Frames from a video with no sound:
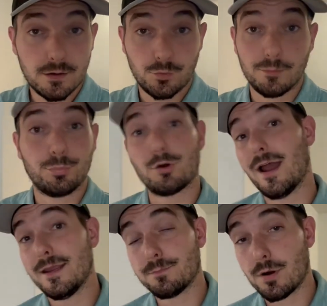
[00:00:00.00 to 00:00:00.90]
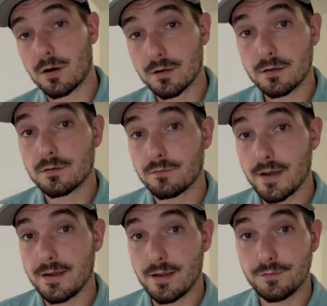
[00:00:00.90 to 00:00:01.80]
We're in Bryant Park
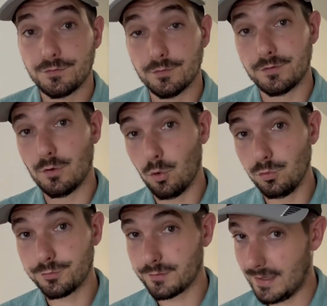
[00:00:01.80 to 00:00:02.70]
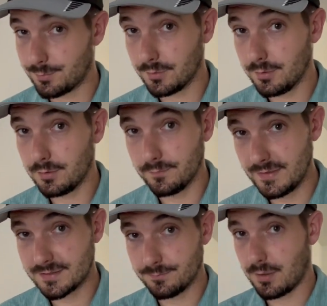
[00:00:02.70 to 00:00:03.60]
right now, so it's an older neighborhood of
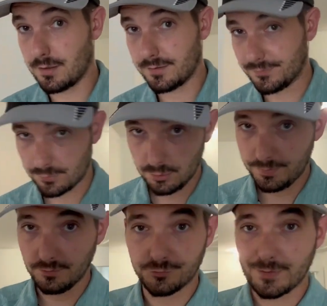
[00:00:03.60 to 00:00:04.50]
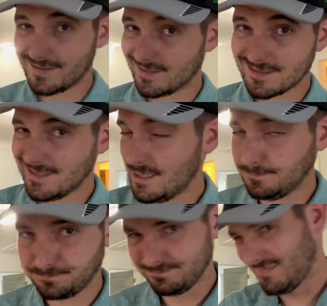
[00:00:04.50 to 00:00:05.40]
Easton Park. These were all built in
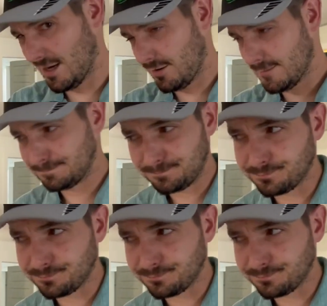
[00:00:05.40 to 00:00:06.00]
2016 area.